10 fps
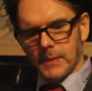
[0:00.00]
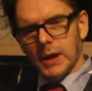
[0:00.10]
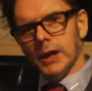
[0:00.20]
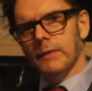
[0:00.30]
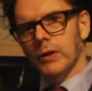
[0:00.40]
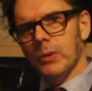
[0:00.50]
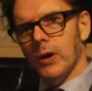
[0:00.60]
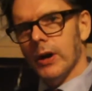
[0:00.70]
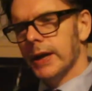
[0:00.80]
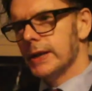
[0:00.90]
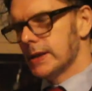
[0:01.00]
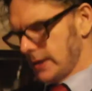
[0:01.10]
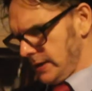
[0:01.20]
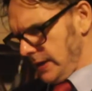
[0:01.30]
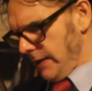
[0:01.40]
Interview
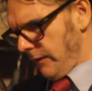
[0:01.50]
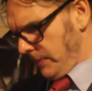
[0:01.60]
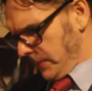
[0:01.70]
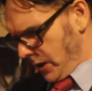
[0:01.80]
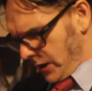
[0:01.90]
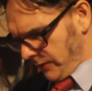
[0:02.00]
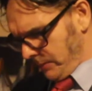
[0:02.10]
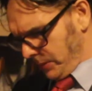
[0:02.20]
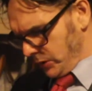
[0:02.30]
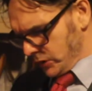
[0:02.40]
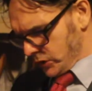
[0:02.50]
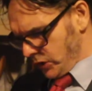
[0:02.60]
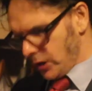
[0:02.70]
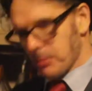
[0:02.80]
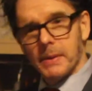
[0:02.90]
wise, if I'm going for blue
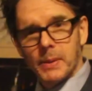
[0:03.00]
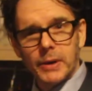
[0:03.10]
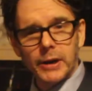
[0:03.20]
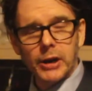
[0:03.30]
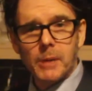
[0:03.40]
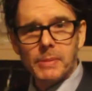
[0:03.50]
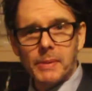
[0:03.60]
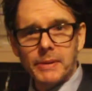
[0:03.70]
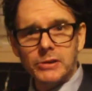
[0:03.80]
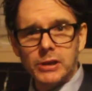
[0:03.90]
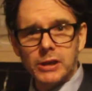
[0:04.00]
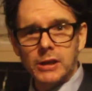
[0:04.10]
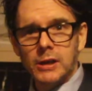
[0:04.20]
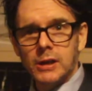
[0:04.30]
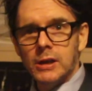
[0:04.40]
shirt, I'll probably wear a
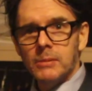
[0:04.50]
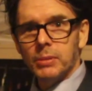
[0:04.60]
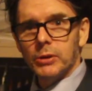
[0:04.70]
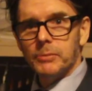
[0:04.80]
complimentary blue